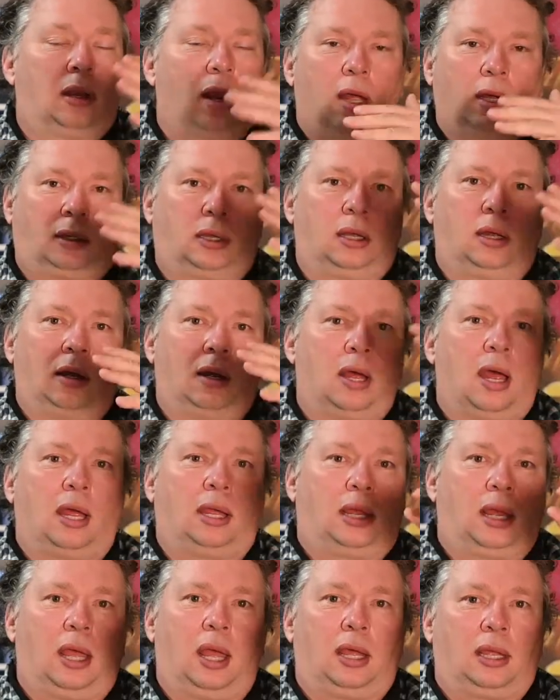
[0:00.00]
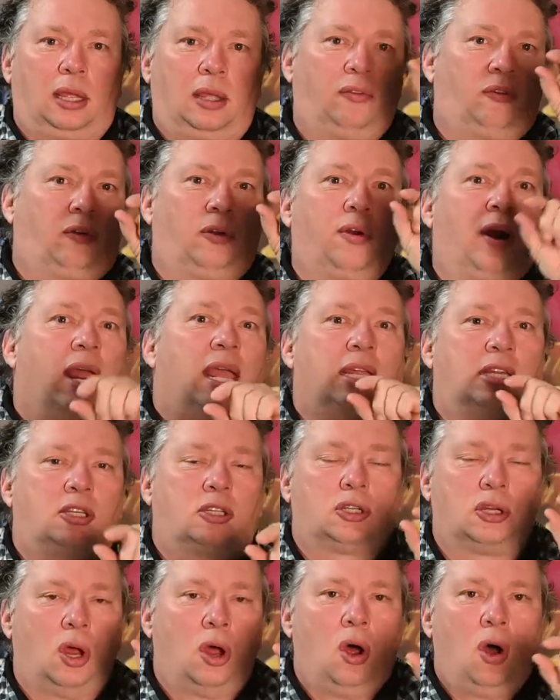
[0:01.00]
Like I give
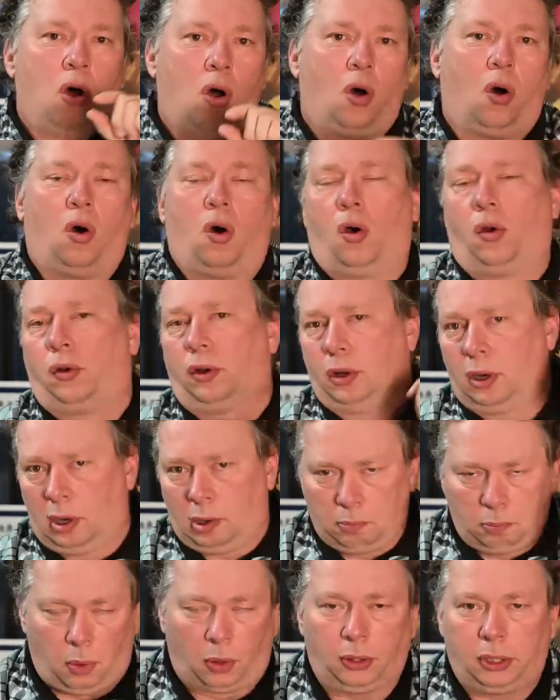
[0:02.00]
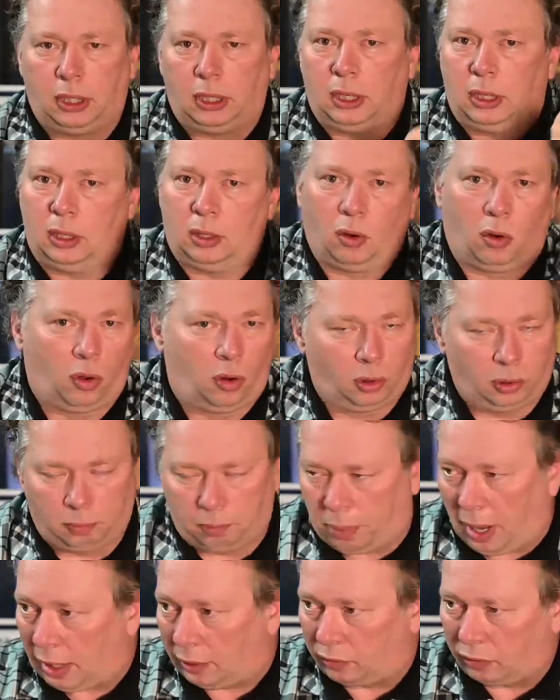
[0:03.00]
grades on body, on
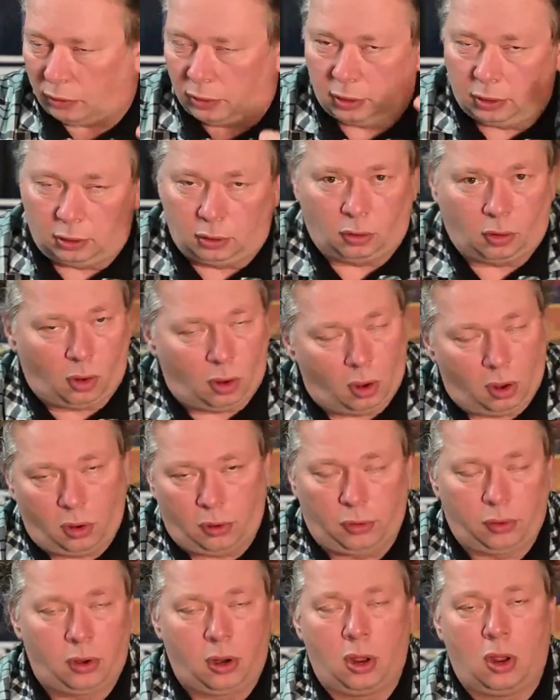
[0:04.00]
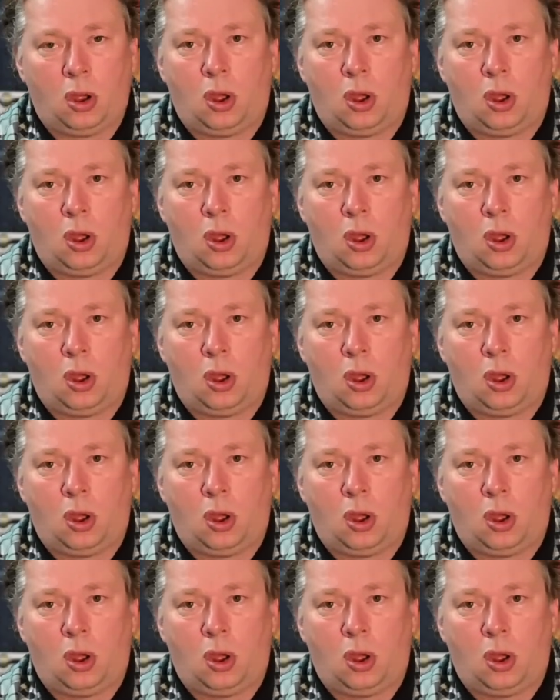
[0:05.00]
pattern, on